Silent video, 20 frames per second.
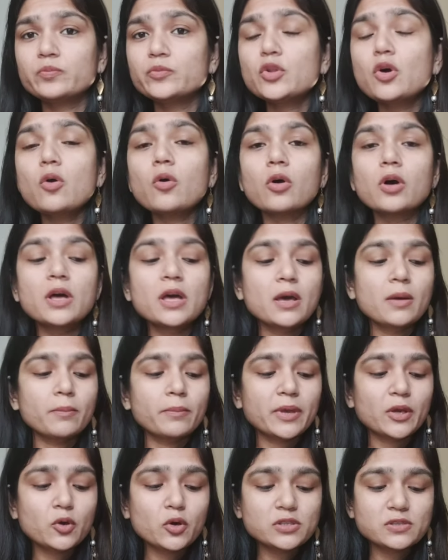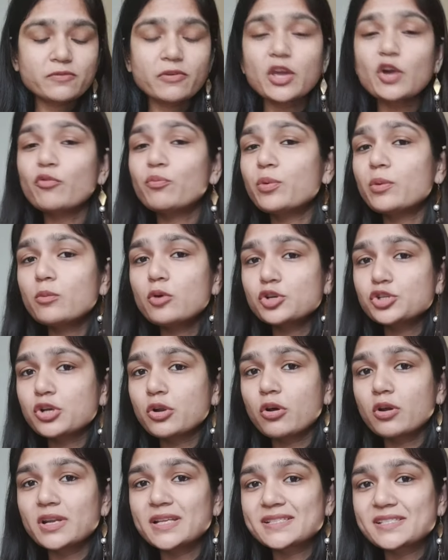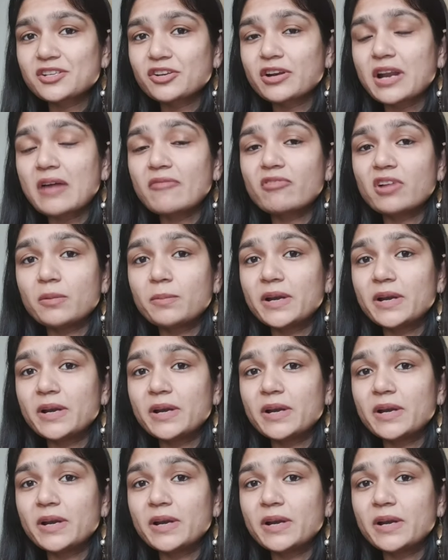No, because way of promotion on Instagram